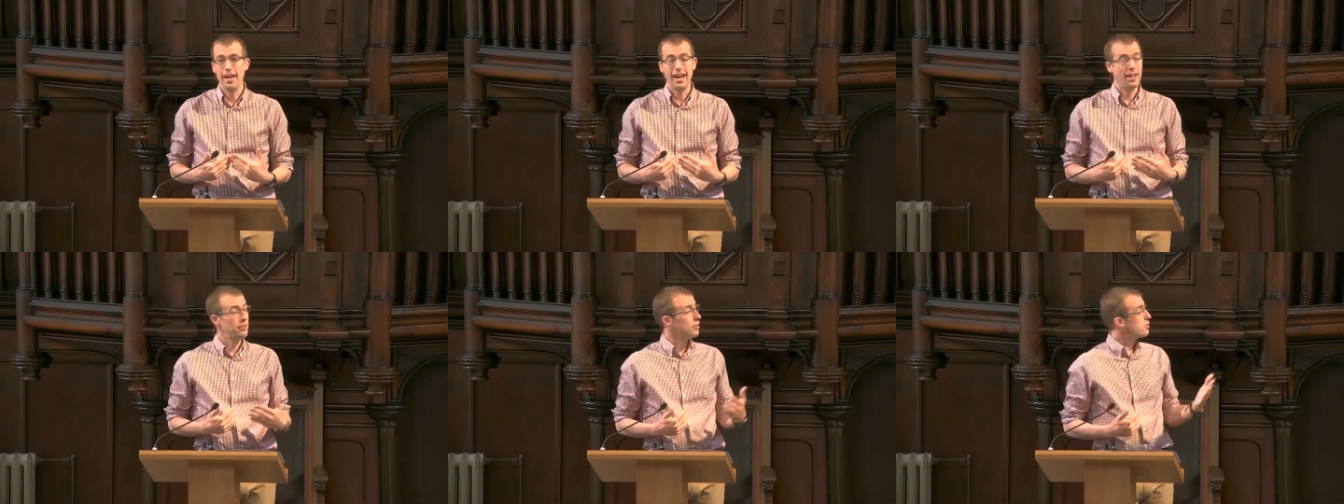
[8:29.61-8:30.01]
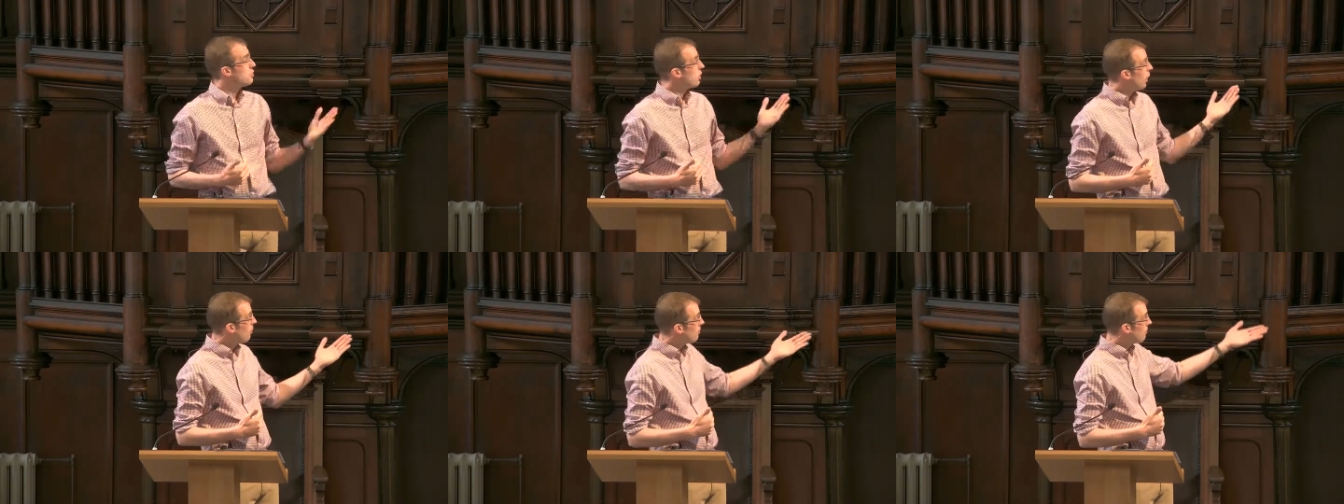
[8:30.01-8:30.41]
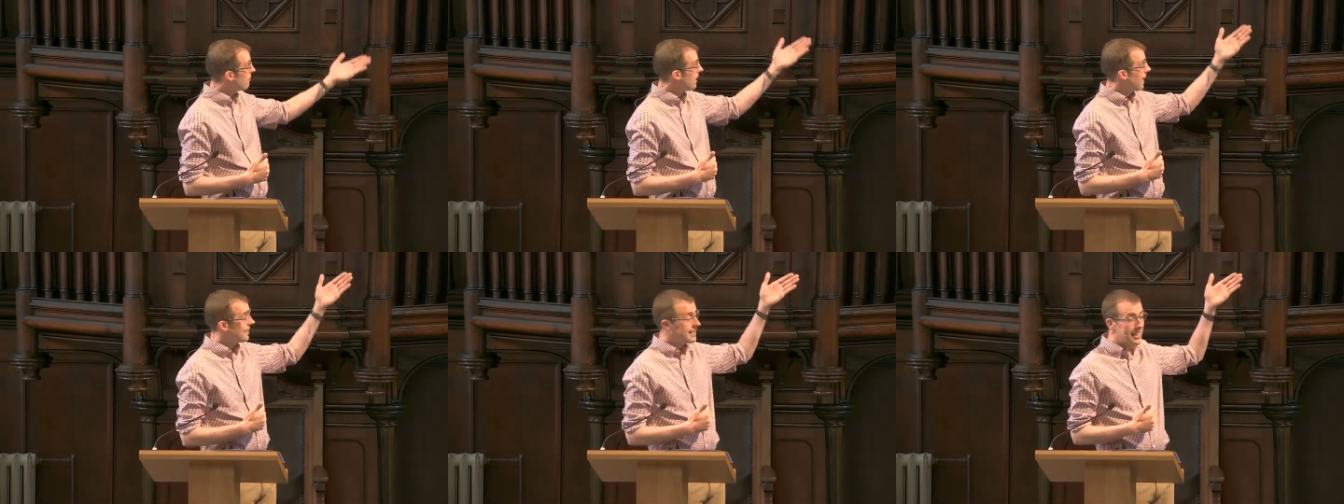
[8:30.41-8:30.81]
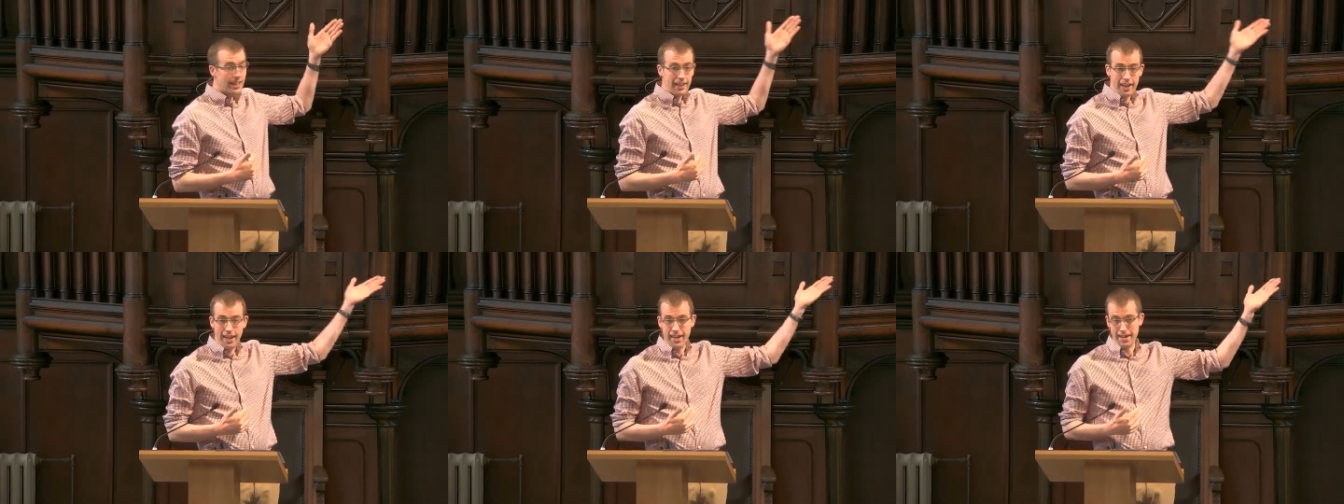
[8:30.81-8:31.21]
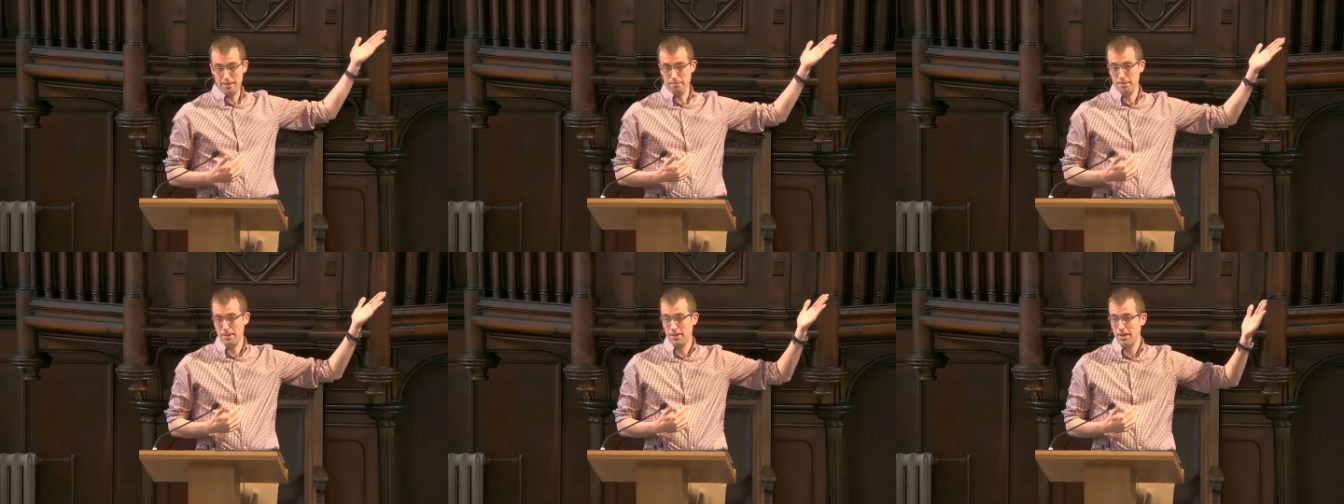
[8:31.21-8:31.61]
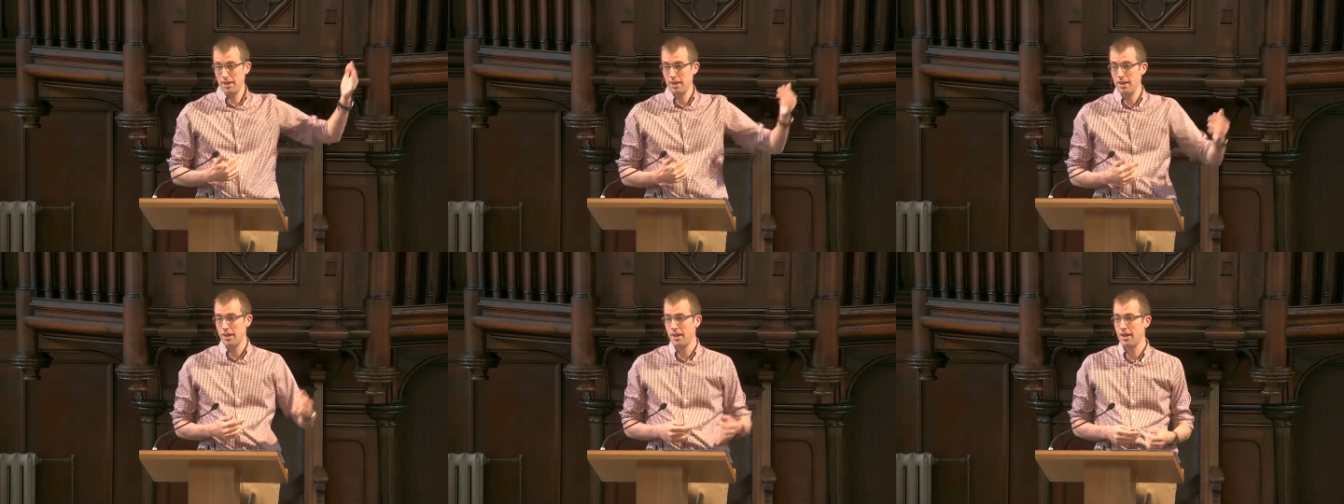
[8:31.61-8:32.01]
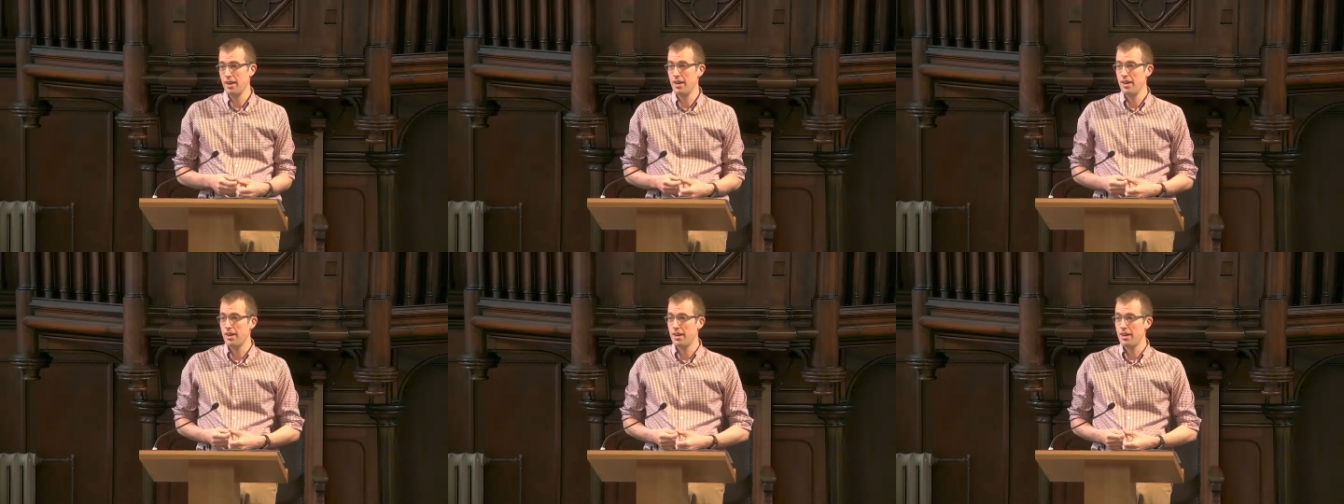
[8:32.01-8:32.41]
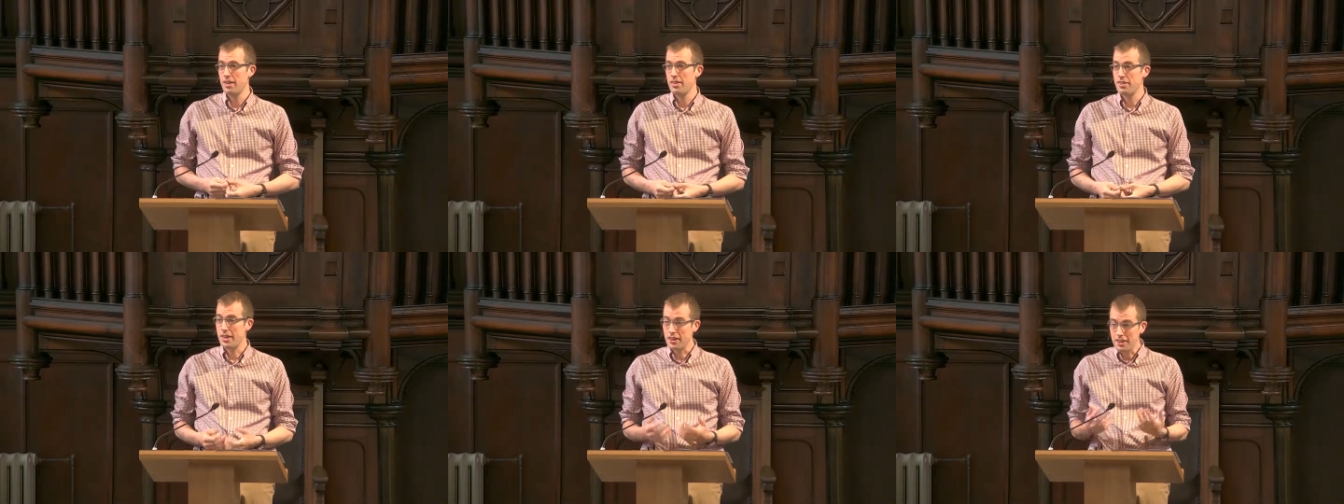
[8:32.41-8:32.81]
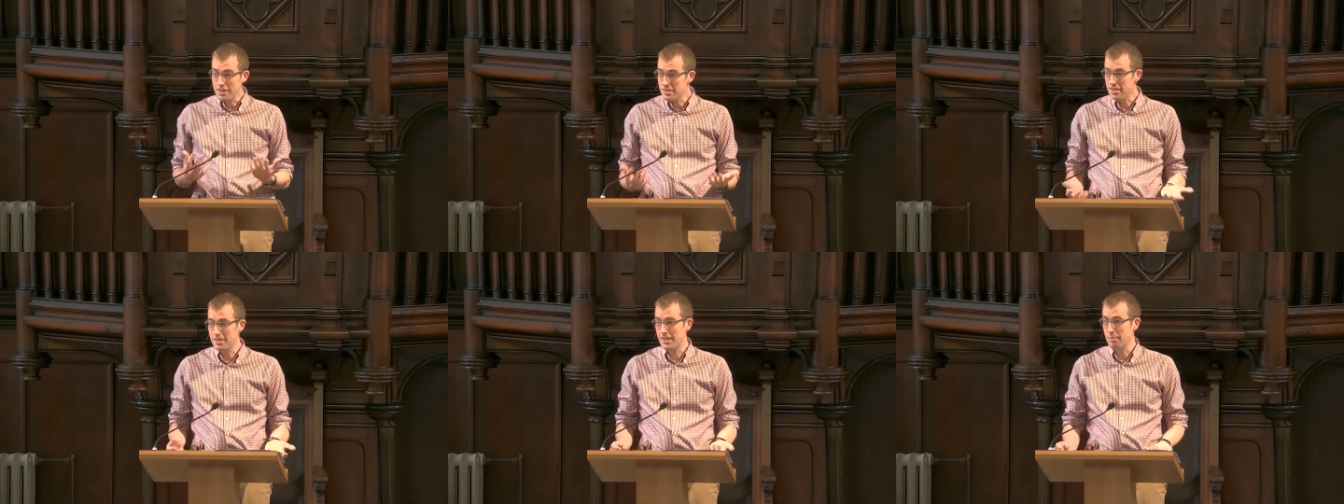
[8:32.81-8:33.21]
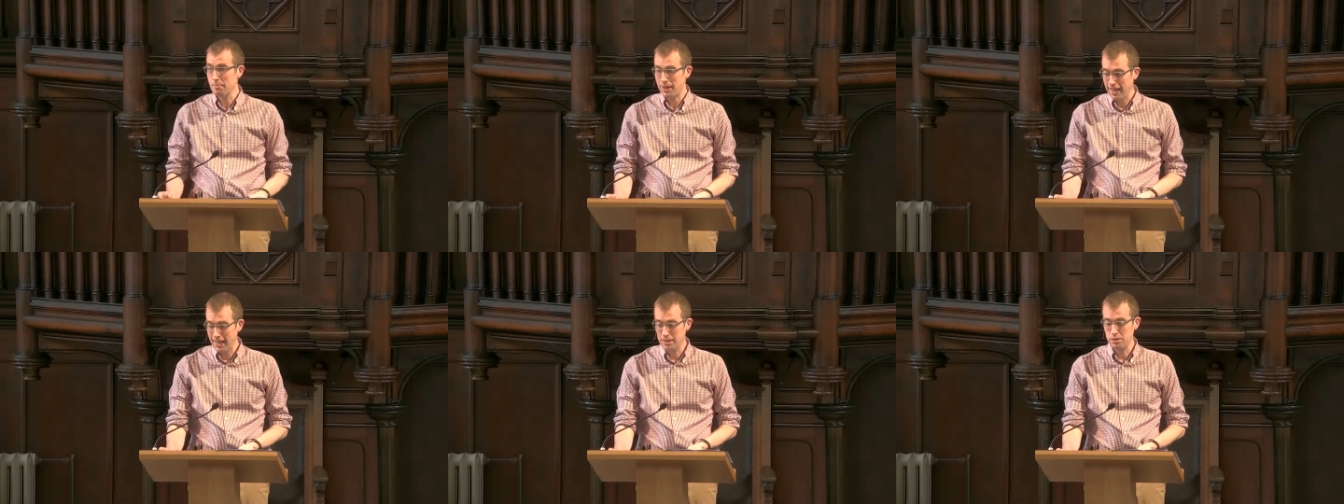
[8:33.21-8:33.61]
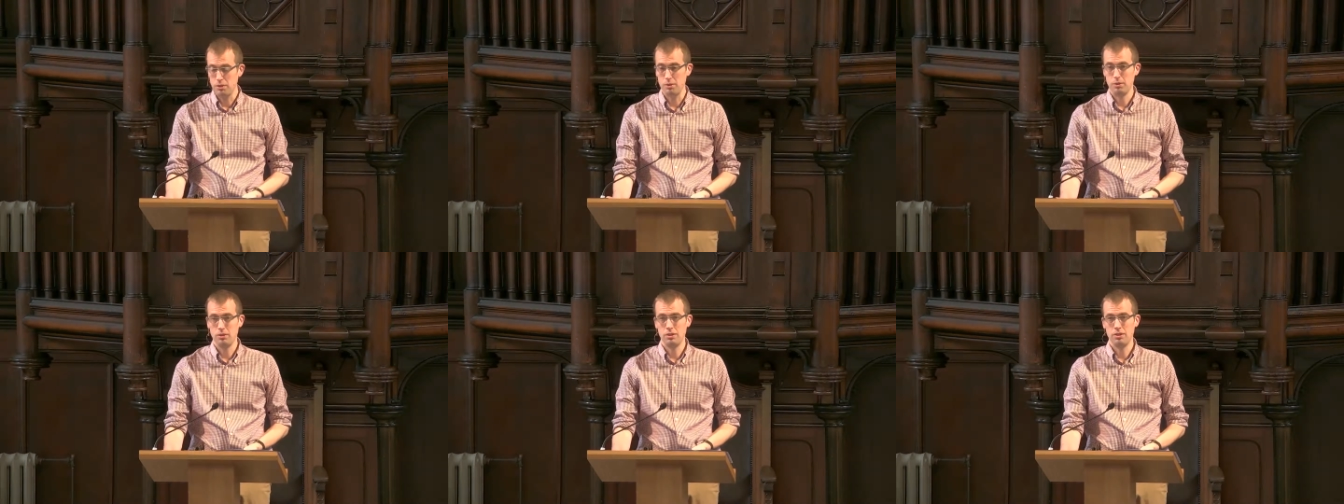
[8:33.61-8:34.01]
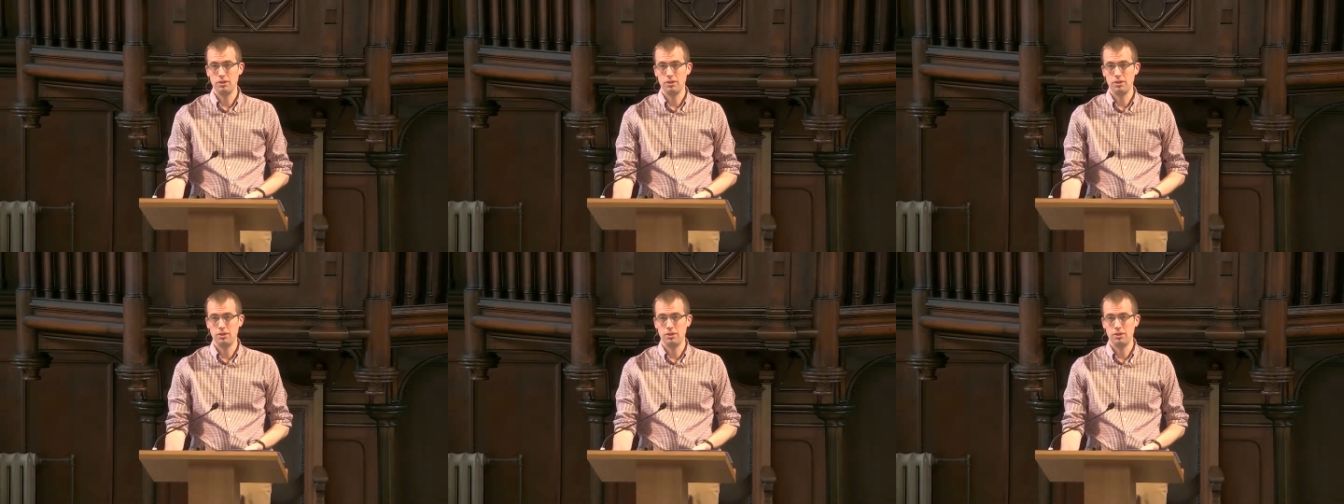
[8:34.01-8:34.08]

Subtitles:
at the top of that climb, there isn't a plateau.